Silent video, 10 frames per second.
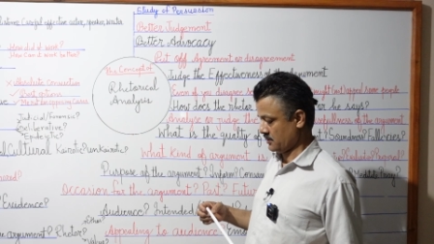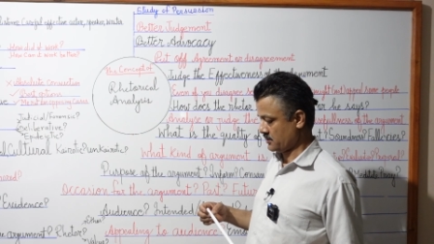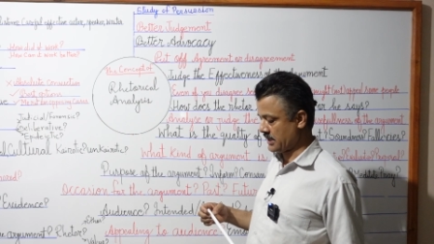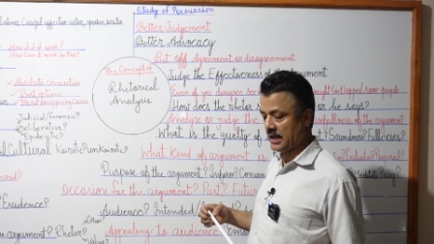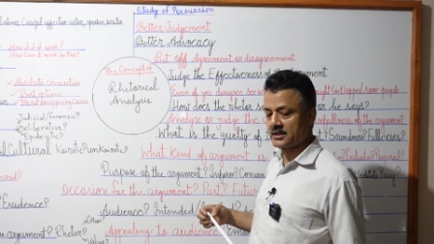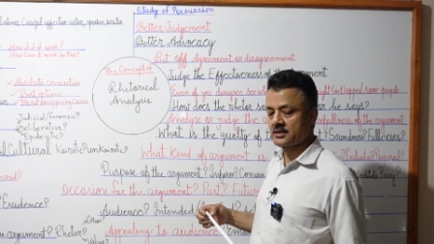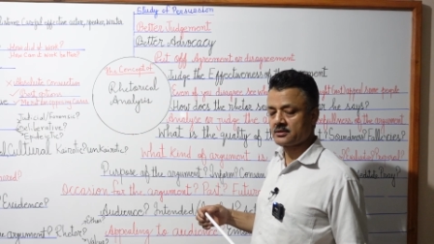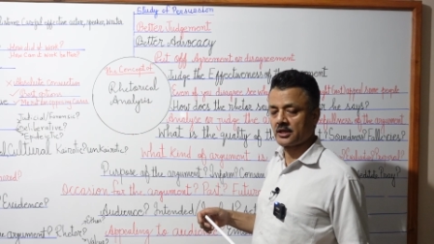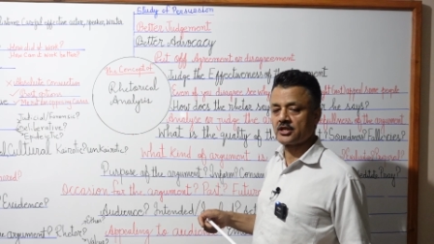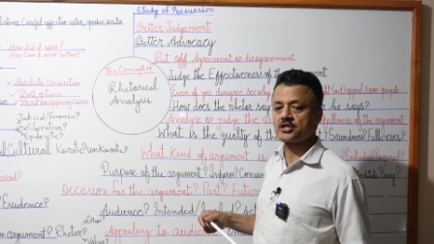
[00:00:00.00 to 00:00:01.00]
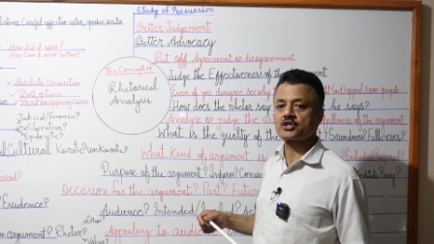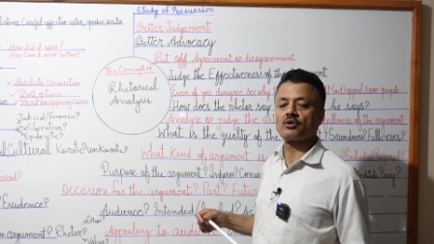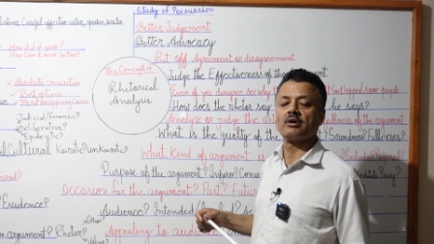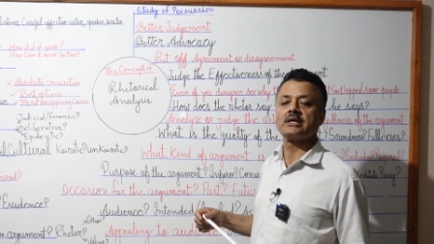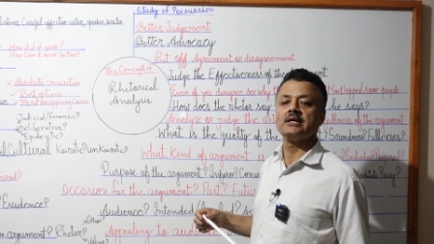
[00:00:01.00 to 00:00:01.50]
tells the
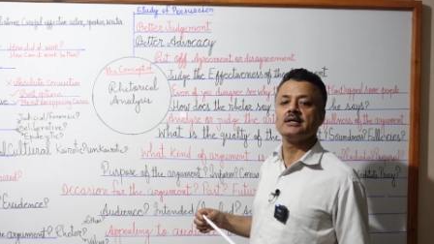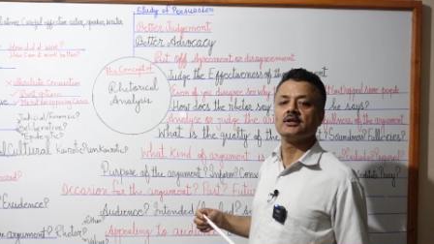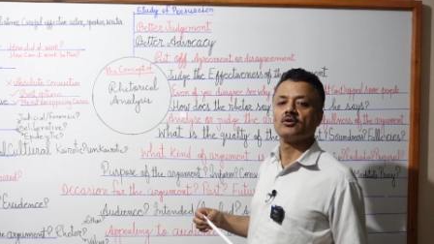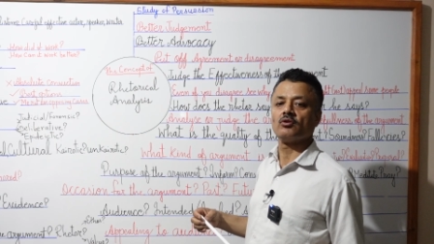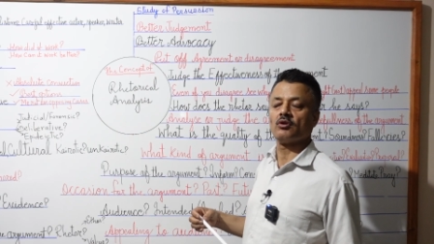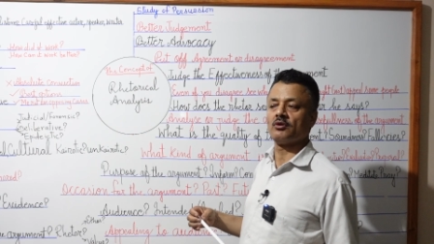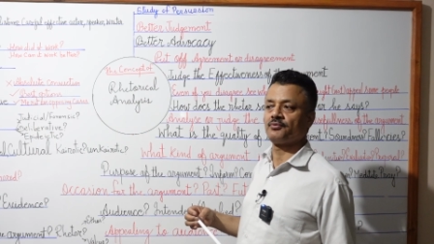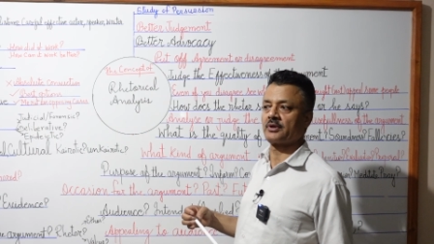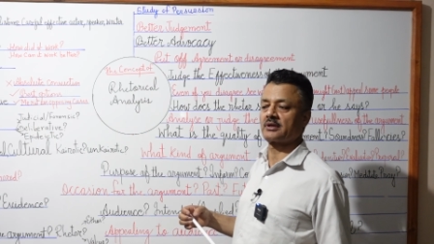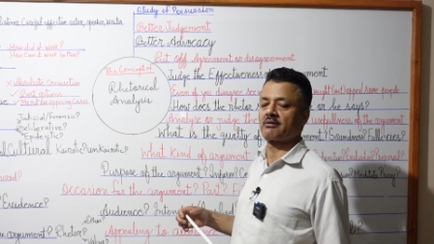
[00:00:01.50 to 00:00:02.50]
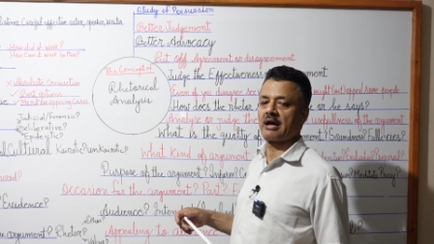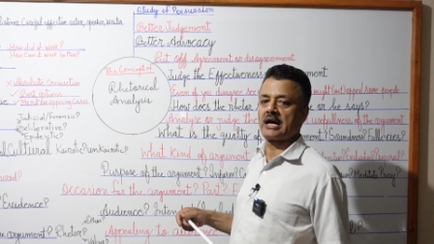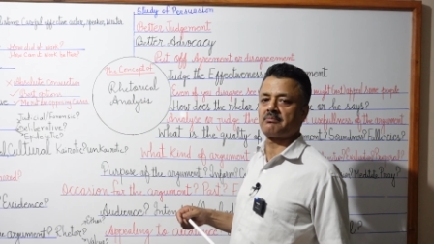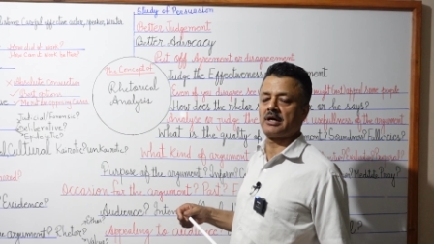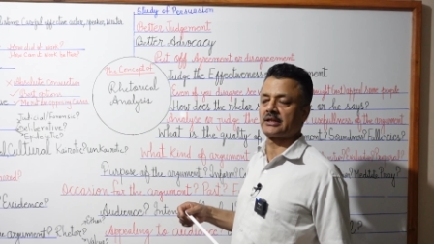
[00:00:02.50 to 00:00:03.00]
story of her
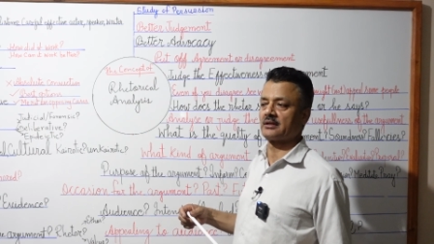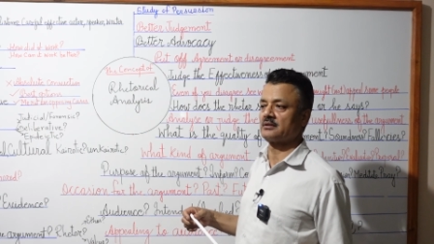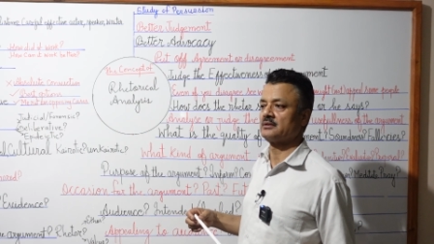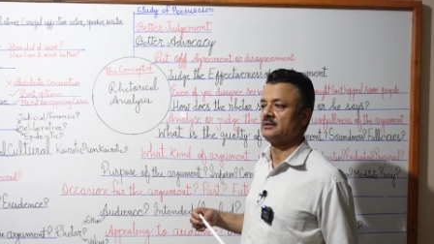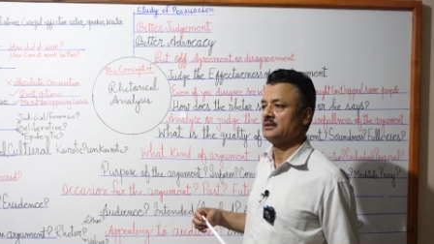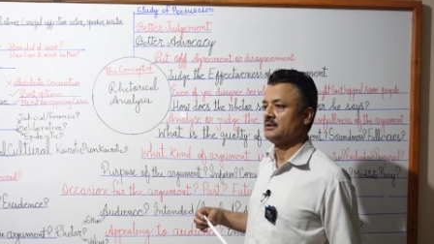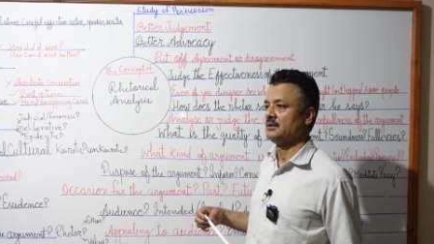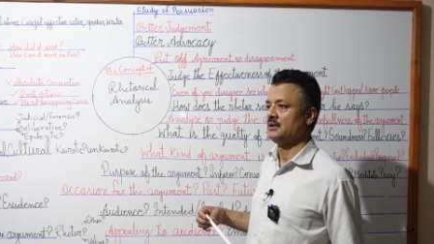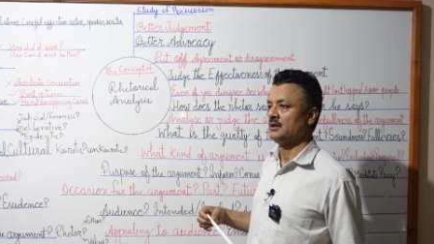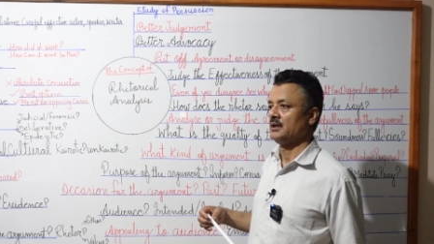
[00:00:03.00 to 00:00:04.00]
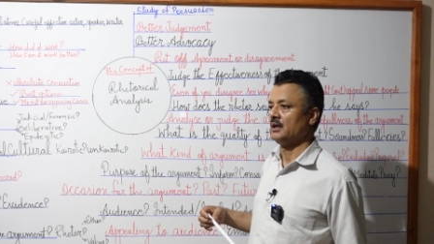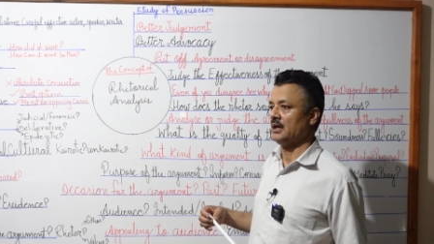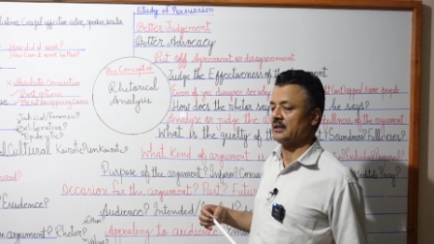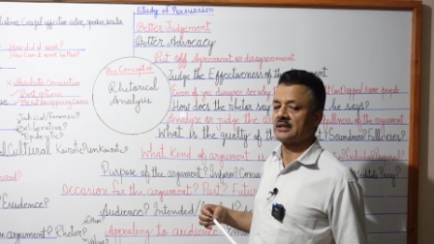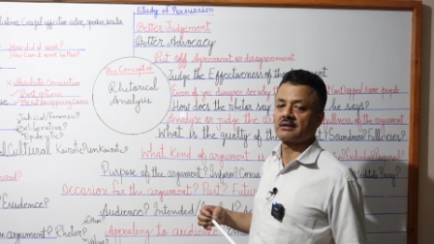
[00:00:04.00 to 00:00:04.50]
grandmother
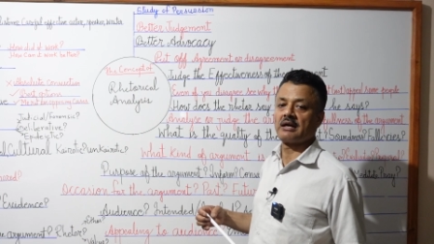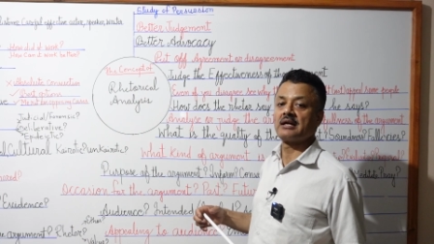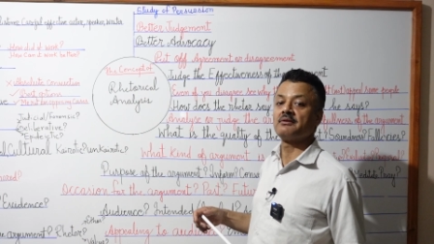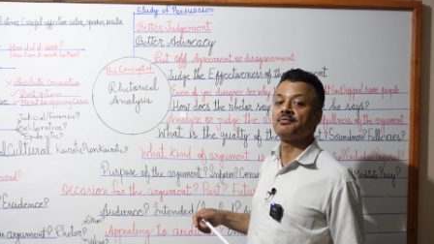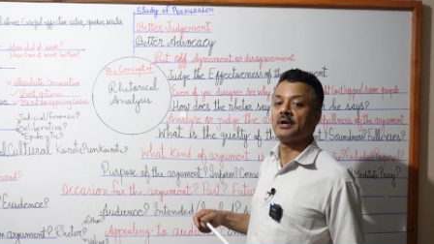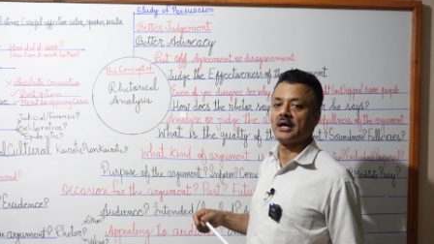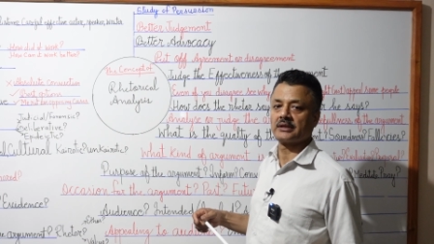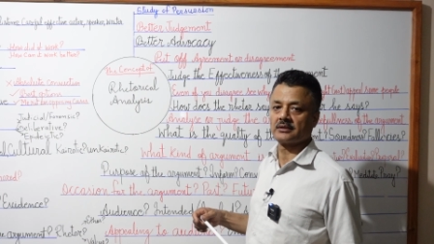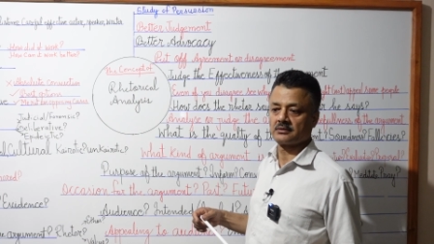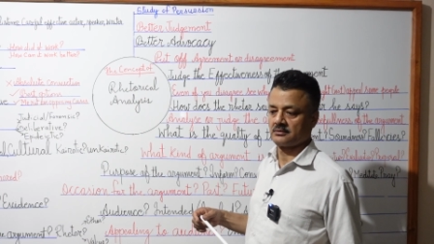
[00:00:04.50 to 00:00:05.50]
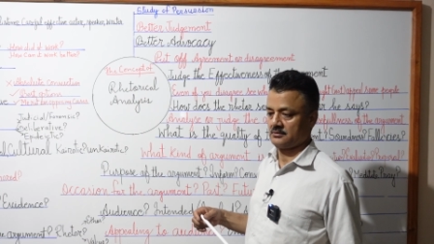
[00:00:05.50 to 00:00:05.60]
and the grandfather,